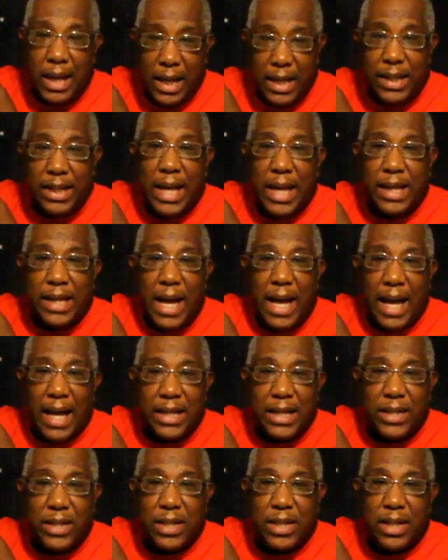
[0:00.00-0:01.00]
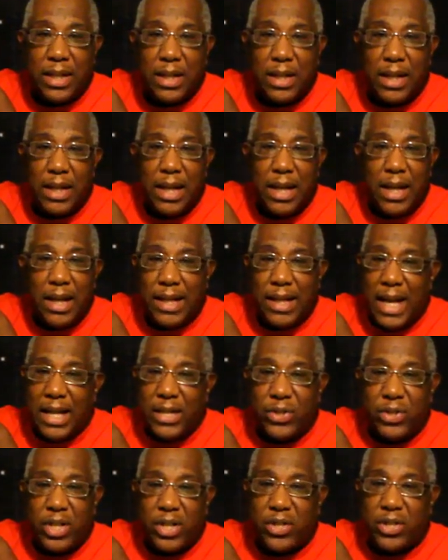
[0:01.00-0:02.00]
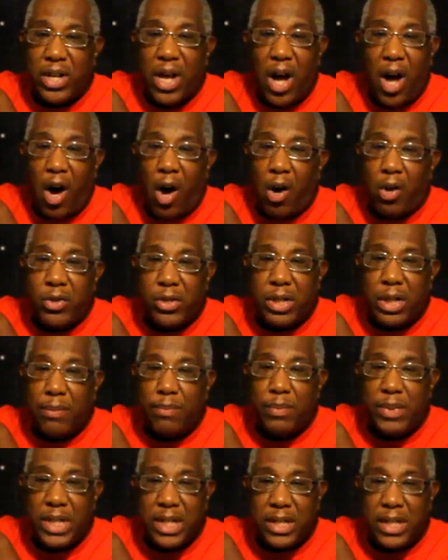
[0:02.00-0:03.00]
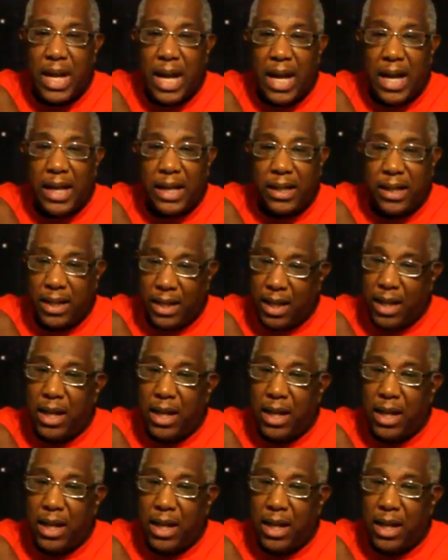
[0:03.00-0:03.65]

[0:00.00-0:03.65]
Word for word: Isn't that nice? That's just an awesome design.